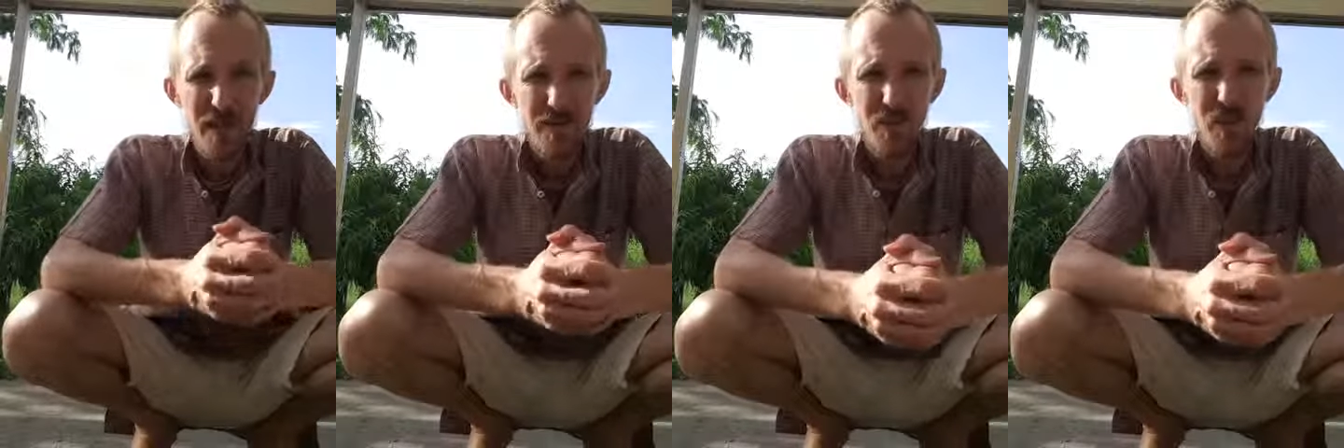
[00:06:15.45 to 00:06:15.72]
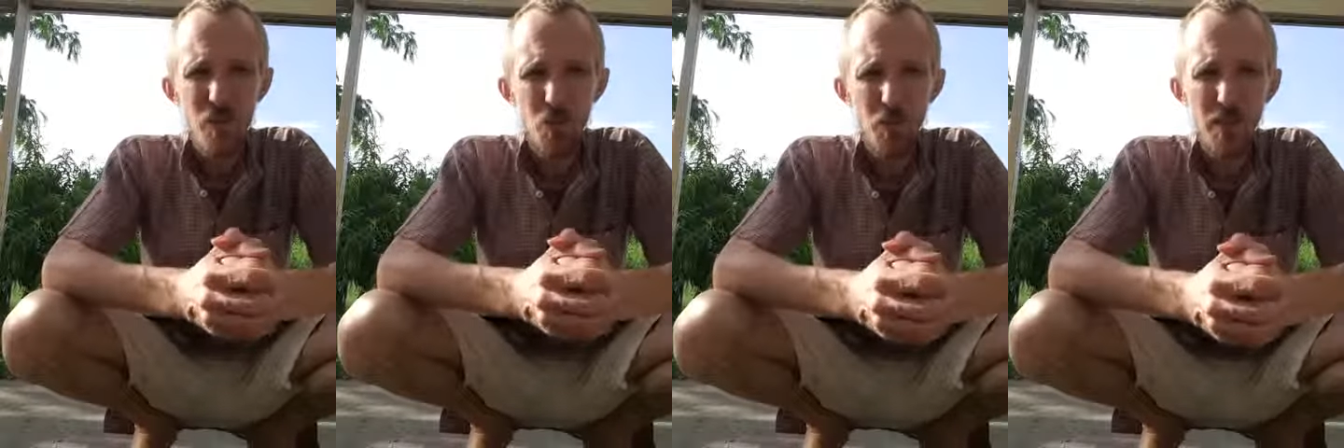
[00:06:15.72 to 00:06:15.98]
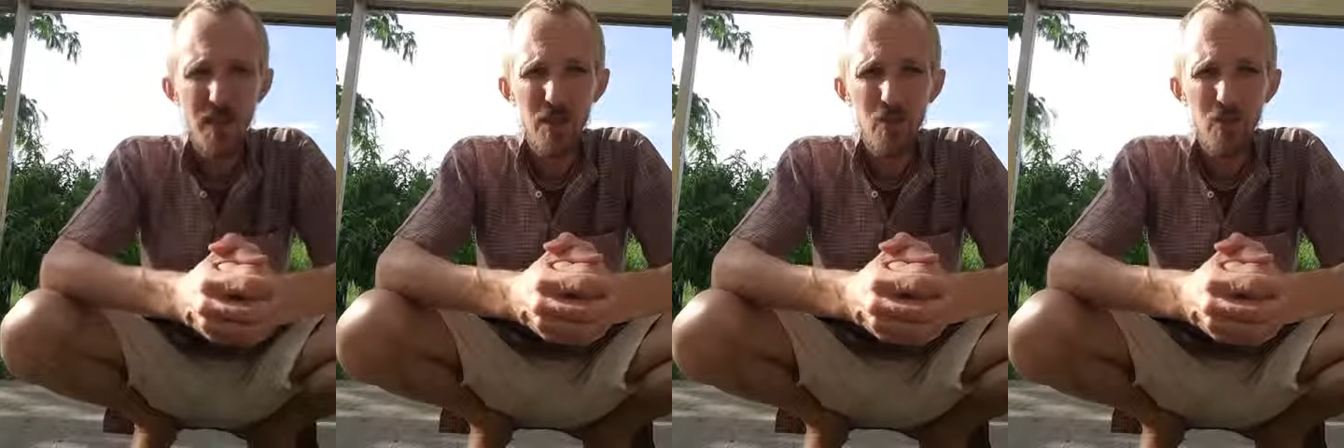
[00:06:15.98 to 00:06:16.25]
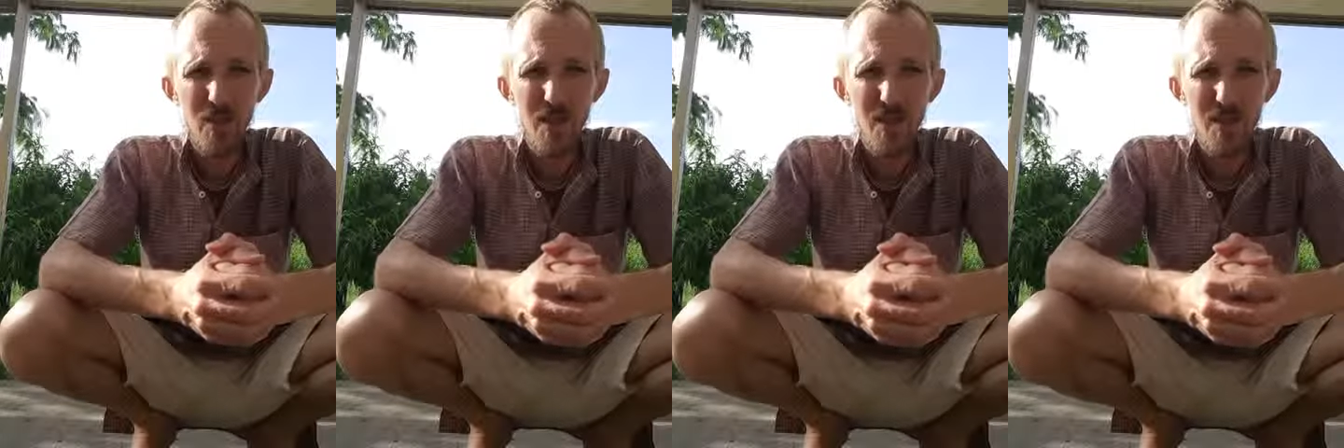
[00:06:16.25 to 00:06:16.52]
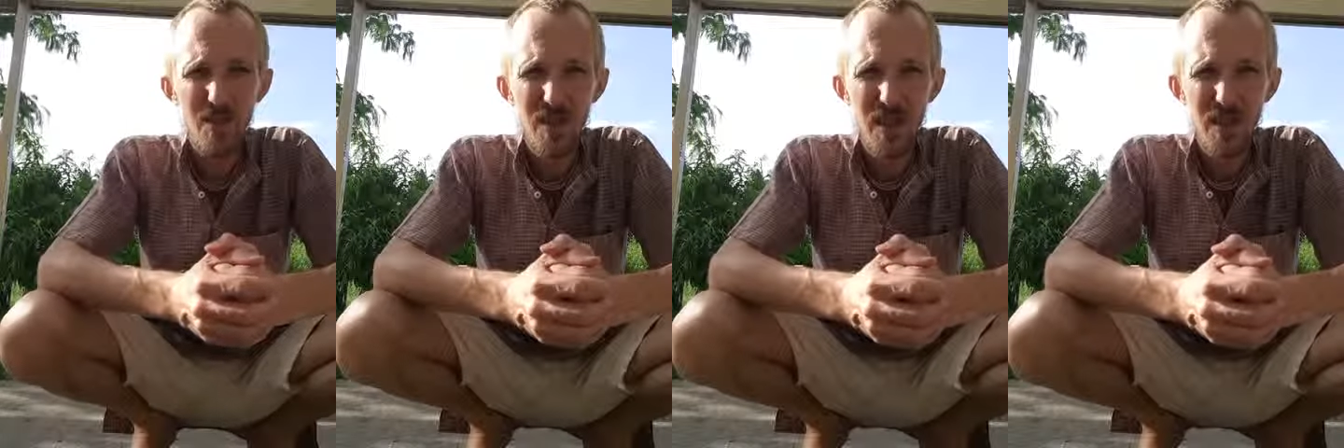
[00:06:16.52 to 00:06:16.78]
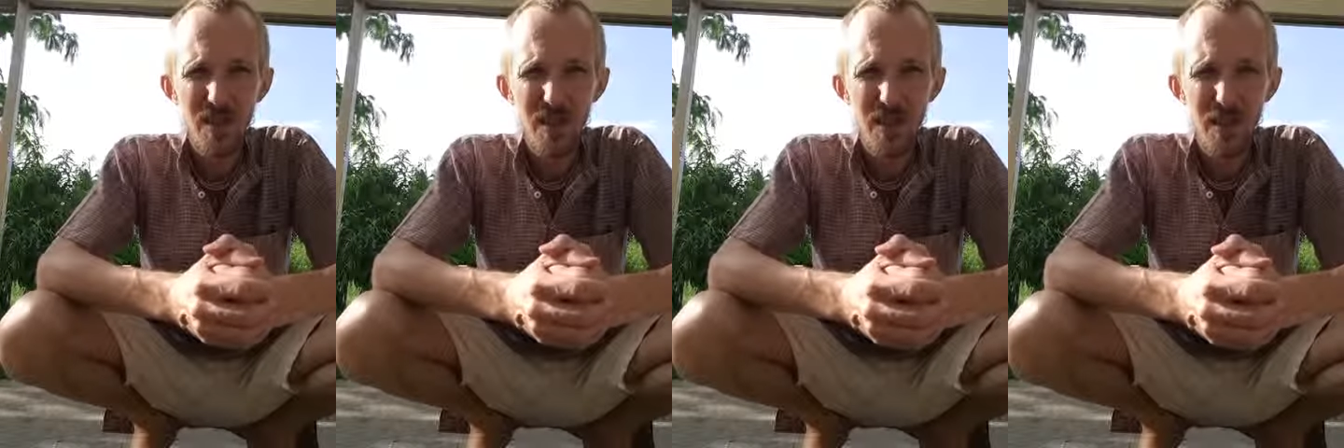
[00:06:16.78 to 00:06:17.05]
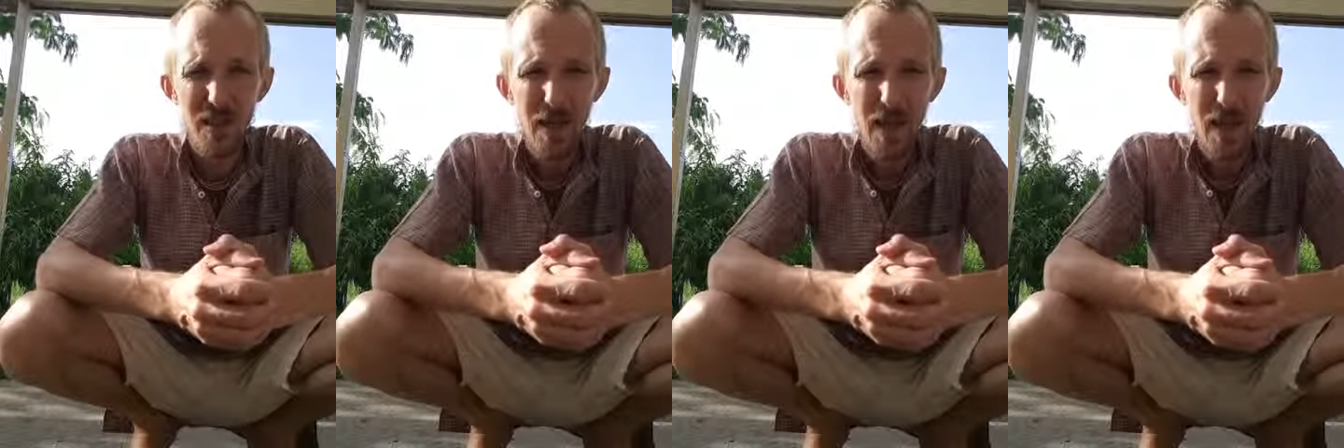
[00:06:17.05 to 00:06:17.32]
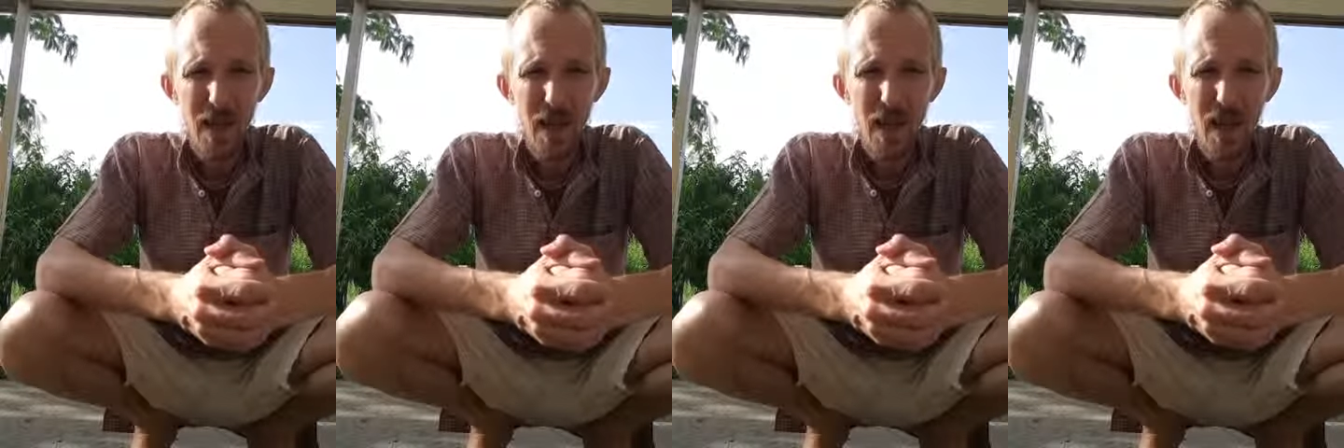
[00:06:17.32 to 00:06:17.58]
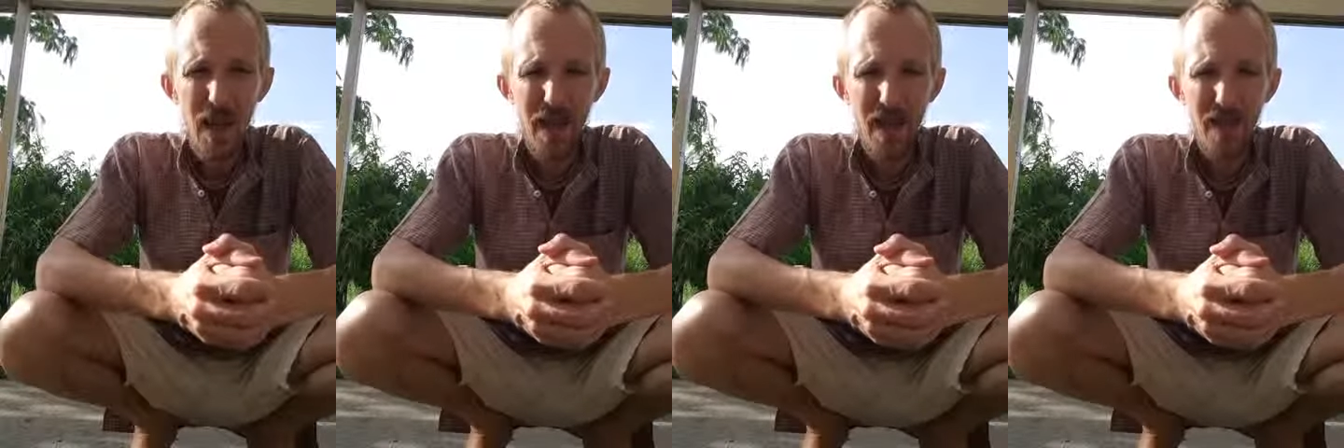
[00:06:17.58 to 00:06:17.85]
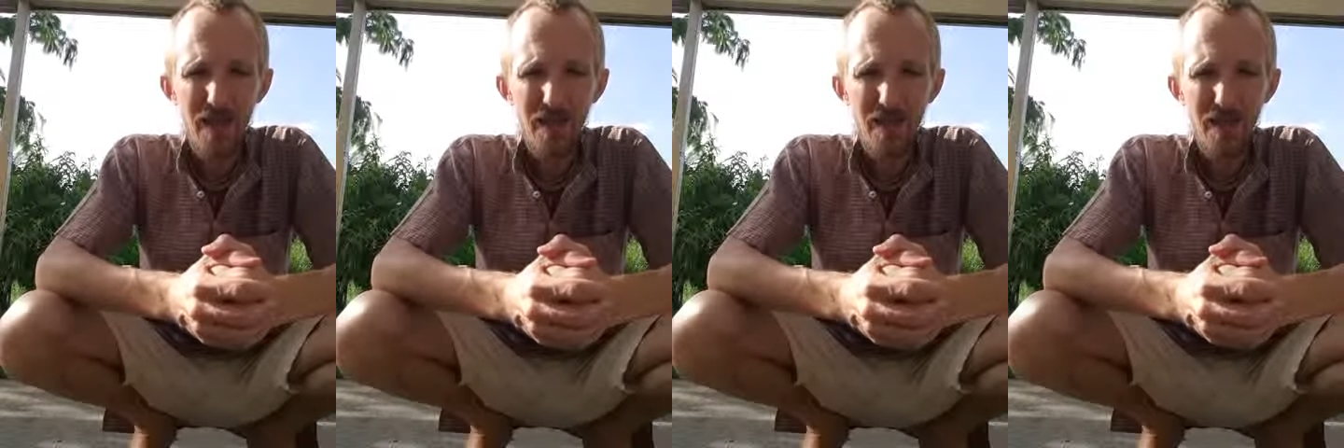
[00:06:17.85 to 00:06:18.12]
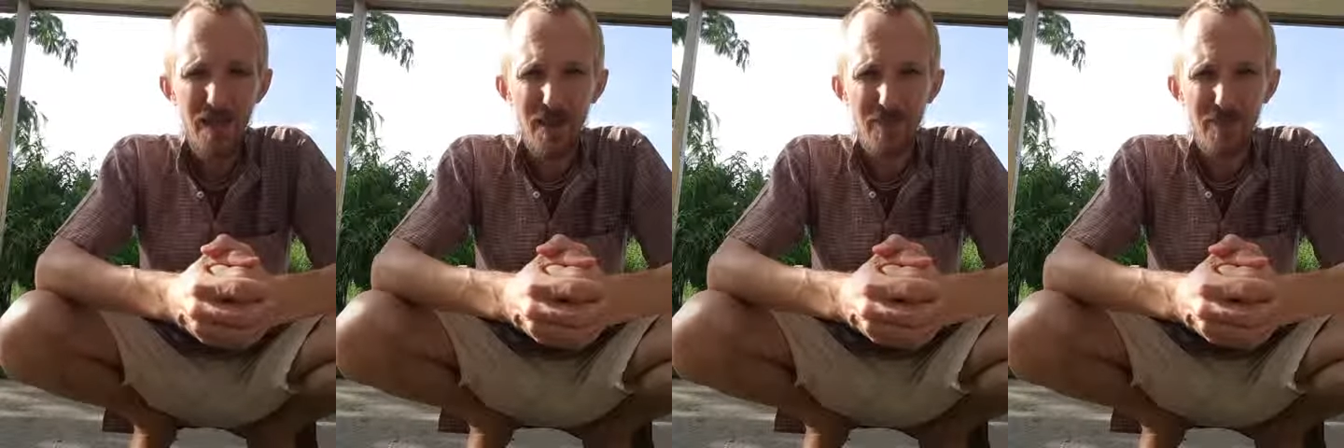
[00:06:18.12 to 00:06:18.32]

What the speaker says: then you may use this technique and